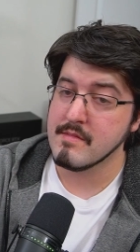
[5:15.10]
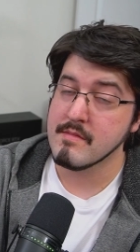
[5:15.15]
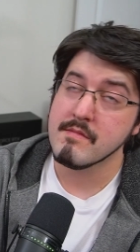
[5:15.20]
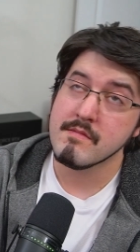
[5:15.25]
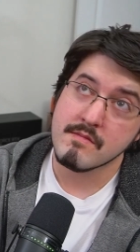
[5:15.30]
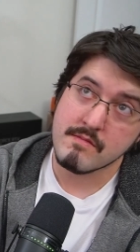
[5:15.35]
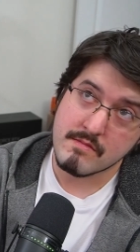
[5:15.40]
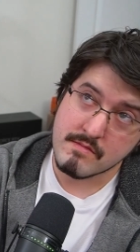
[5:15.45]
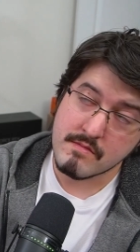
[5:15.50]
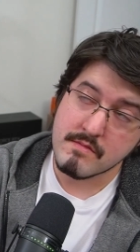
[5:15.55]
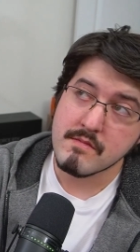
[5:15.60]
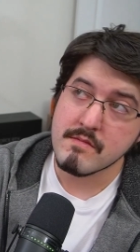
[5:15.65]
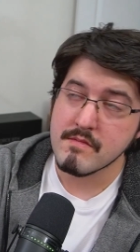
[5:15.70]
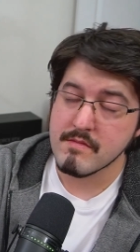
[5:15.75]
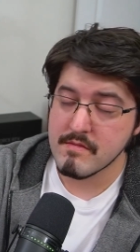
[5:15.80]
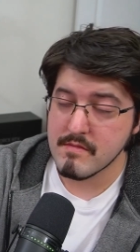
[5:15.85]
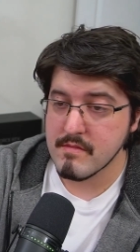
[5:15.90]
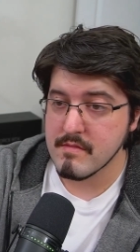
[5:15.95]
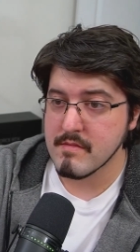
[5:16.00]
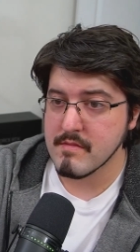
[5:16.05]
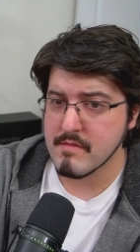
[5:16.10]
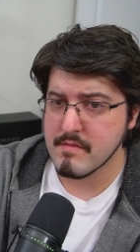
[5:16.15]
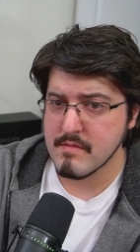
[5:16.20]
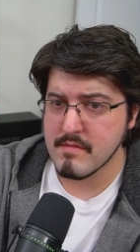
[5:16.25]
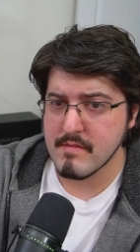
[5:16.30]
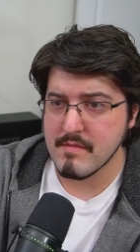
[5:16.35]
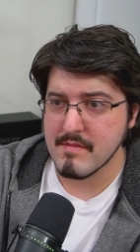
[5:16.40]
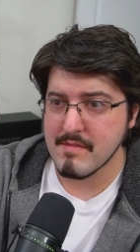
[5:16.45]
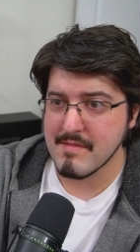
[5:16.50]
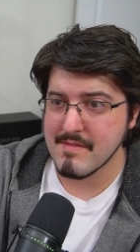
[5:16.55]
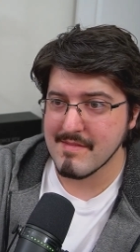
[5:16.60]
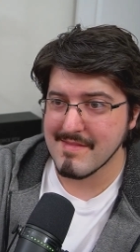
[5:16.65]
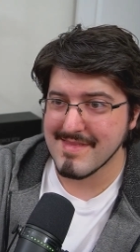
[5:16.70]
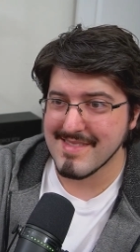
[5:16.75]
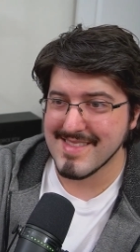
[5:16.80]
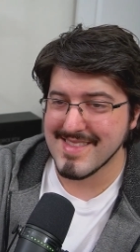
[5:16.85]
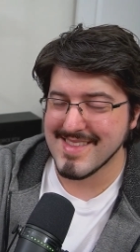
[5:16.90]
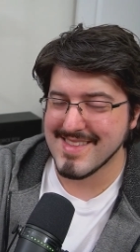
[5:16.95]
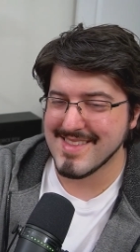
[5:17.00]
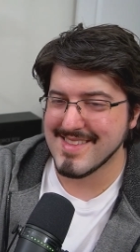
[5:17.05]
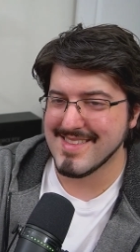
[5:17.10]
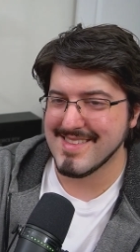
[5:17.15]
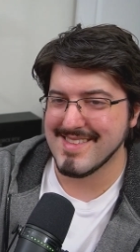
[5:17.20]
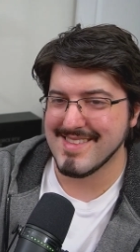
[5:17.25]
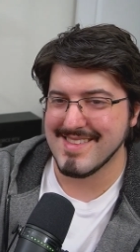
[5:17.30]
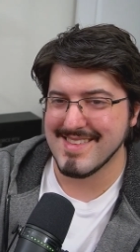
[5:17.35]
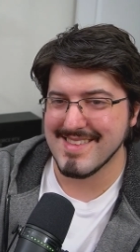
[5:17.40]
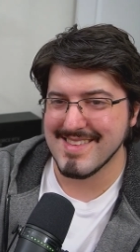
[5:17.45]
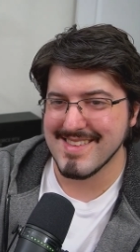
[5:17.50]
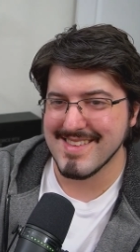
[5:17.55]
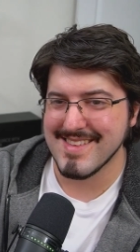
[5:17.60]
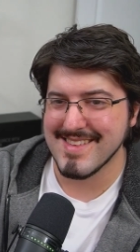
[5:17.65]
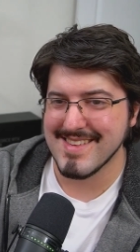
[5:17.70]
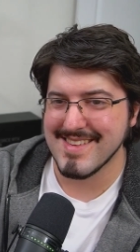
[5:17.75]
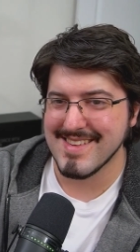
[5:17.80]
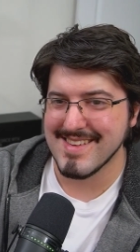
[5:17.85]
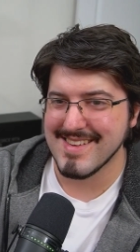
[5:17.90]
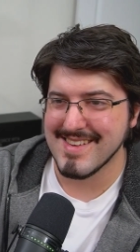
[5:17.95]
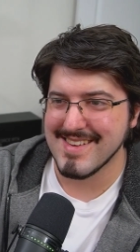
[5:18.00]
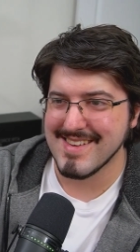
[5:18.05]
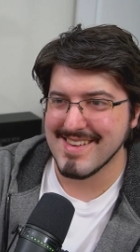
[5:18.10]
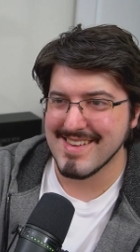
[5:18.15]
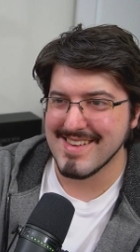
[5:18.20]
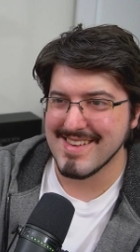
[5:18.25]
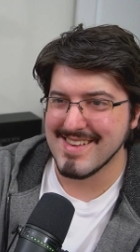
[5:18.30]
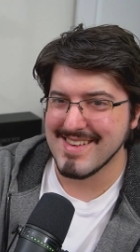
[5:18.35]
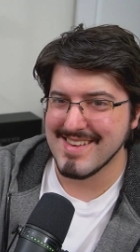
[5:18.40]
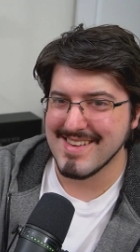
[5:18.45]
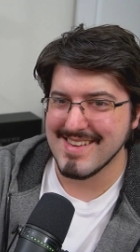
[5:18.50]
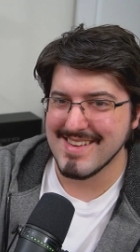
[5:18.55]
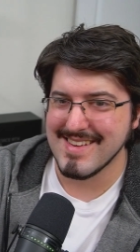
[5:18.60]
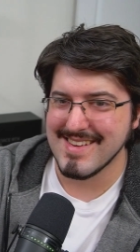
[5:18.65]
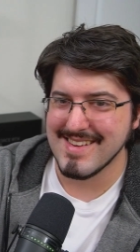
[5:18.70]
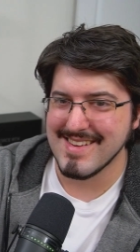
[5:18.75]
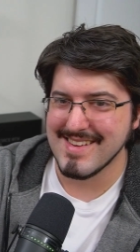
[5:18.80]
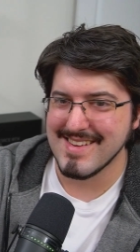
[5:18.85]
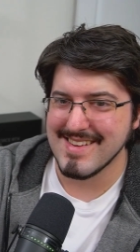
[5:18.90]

that day, they were crazy small business owners with grand ideas.